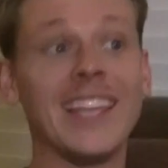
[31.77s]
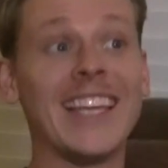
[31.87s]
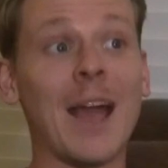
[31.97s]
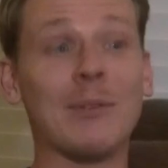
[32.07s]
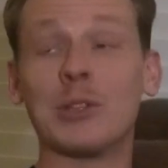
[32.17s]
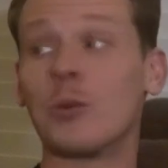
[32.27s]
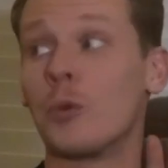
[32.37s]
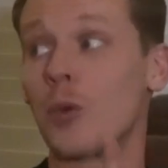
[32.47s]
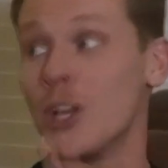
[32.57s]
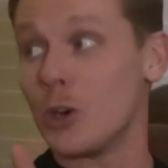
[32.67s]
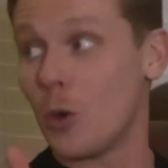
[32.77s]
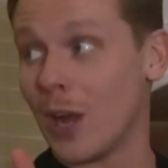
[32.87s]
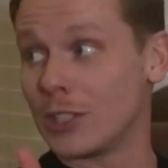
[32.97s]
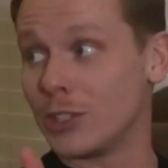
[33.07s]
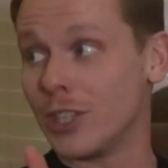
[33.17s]
Yeah, but the real
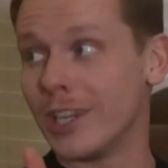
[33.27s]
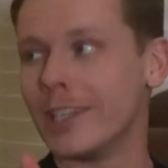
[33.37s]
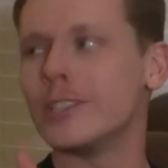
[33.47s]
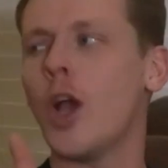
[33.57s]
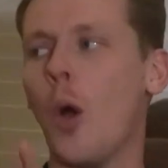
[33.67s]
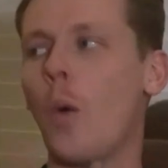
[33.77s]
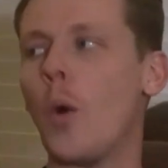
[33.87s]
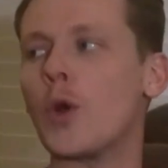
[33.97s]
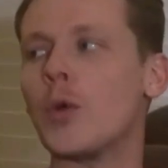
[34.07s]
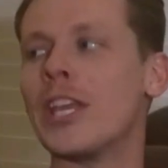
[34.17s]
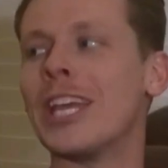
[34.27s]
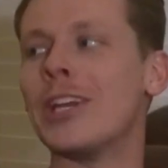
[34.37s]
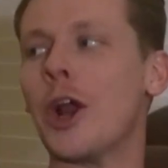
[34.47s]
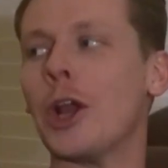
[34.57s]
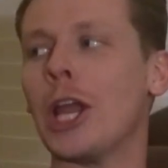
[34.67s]
question is, what are we
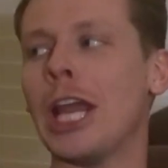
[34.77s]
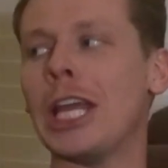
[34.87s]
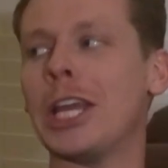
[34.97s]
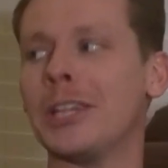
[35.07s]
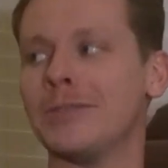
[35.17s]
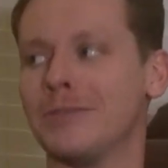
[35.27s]
getting our lady?